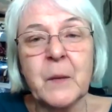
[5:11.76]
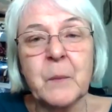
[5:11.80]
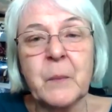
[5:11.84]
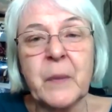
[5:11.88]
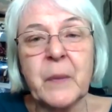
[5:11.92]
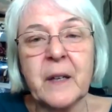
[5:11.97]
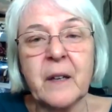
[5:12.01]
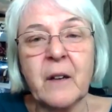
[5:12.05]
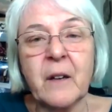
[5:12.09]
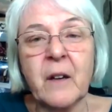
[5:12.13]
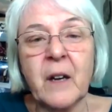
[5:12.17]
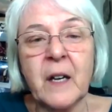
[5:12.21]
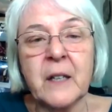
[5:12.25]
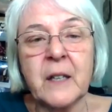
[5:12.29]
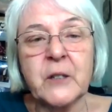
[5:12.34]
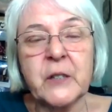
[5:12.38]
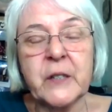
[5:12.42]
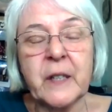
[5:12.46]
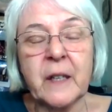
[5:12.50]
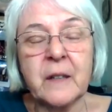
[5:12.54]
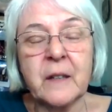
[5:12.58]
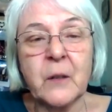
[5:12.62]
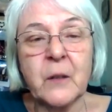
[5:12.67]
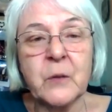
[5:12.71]
But God
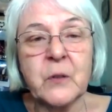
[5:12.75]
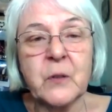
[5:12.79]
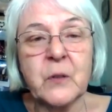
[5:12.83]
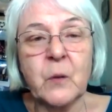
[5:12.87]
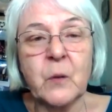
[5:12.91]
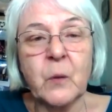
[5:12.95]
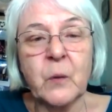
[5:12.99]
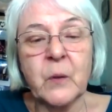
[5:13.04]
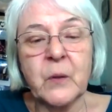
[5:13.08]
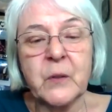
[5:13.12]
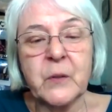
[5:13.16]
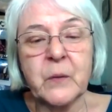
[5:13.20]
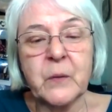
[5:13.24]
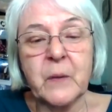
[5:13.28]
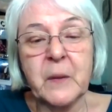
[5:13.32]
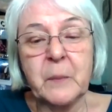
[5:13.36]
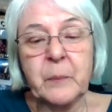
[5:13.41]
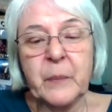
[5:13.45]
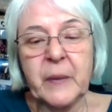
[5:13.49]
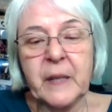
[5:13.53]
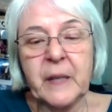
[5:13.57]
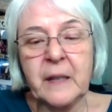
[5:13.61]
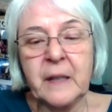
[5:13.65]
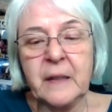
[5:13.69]
shut those doors
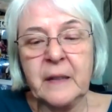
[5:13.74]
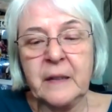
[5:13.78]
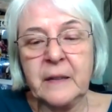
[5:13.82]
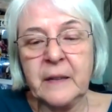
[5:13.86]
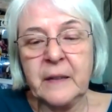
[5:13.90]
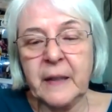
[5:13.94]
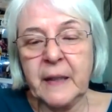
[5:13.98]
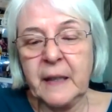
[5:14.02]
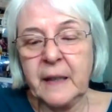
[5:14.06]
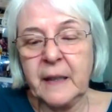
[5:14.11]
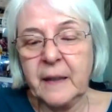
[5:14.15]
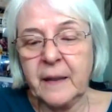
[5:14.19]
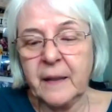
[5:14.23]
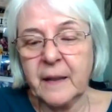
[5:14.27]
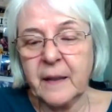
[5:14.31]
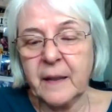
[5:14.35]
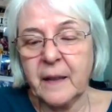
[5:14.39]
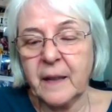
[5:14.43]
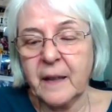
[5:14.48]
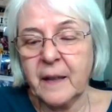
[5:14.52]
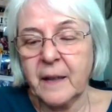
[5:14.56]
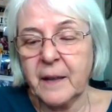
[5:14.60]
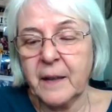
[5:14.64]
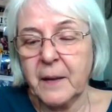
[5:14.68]
repeatedly
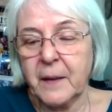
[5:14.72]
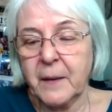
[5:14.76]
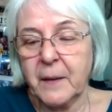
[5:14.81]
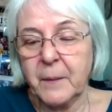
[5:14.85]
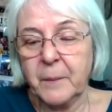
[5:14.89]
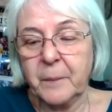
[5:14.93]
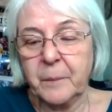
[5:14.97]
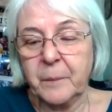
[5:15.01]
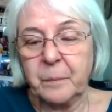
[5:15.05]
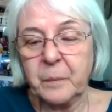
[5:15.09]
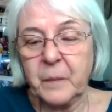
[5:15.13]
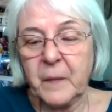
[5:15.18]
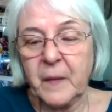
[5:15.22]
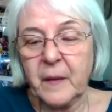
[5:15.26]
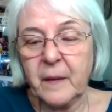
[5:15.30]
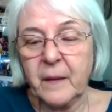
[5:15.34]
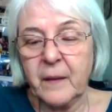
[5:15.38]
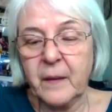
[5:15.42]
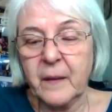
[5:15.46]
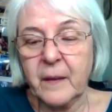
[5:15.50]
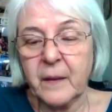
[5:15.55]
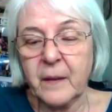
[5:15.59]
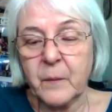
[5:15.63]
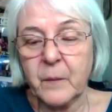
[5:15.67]
um,
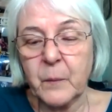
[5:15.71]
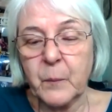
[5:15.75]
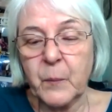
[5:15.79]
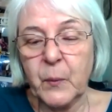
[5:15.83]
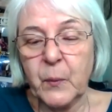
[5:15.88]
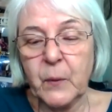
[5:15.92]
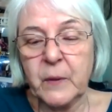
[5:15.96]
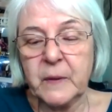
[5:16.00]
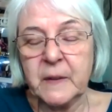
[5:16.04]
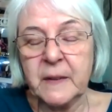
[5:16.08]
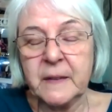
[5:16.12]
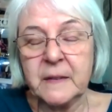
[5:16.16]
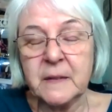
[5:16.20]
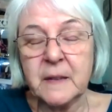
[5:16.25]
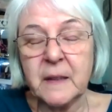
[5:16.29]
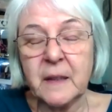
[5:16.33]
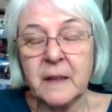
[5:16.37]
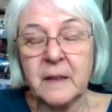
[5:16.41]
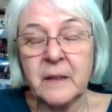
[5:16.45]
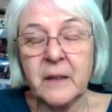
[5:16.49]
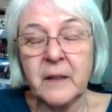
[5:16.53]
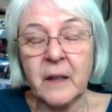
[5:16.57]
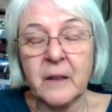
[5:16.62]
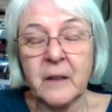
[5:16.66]
the Portland
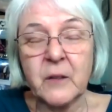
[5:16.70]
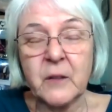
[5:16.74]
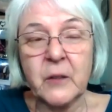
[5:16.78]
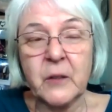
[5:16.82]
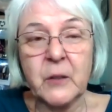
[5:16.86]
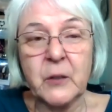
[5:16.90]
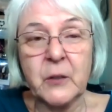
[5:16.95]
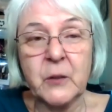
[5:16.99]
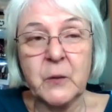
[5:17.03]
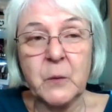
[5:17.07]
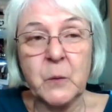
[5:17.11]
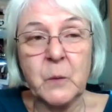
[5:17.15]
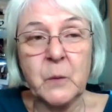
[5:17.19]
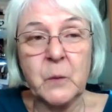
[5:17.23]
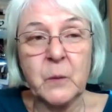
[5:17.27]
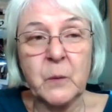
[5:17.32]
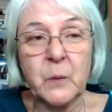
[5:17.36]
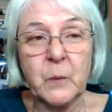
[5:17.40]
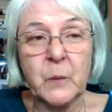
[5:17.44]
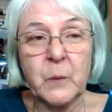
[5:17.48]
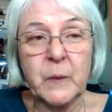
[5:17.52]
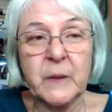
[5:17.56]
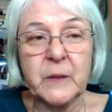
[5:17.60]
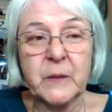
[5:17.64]
conductor who
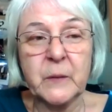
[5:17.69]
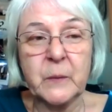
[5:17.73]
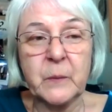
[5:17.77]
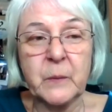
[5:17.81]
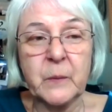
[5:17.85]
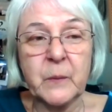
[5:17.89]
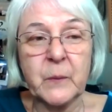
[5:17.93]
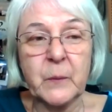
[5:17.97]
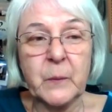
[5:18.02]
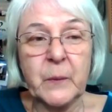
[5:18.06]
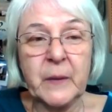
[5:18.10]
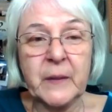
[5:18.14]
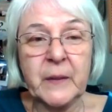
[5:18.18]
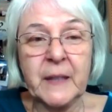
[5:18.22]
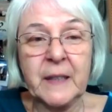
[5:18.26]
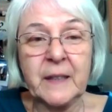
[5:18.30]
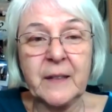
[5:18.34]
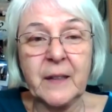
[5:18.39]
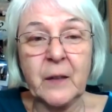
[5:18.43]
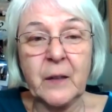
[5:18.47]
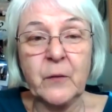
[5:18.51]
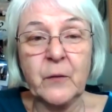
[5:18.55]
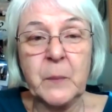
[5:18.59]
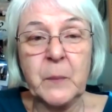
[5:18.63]
was willing
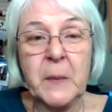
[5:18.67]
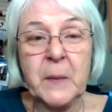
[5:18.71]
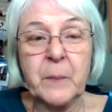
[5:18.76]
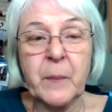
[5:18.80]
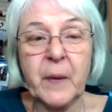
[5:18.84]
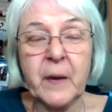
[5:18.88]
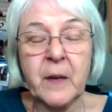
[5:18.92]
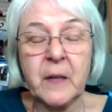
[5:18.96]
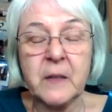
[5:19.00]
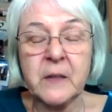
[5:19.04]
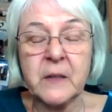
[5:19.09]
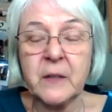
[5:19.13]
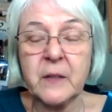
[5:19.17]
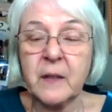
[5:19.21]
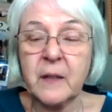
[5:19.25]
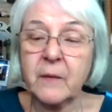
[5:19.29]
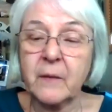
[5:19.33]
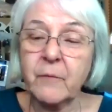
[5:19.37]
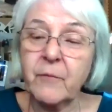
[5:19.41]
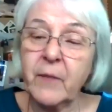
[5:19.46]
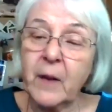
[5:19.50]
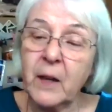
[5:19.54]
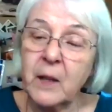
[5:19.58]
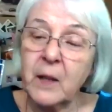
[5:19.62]
to give me parts the
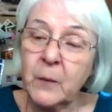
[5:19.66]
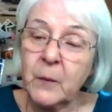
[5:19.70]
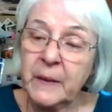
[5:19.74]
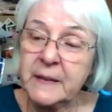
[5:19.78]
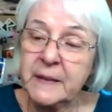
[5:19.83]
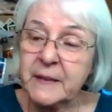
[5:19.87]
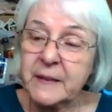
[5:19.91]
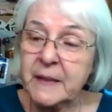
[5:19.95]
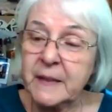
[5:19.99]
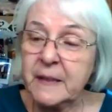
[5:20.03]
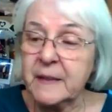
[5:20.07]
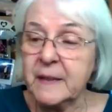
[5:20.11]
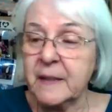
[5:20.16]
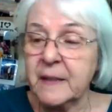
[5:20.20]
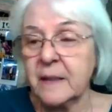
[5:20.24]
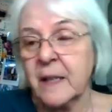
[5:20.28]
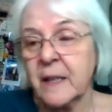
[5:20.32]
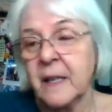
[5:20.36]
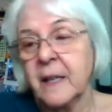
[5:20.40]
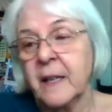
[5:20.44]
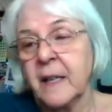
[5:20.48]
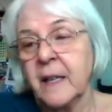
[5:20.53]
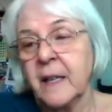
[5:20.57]
following season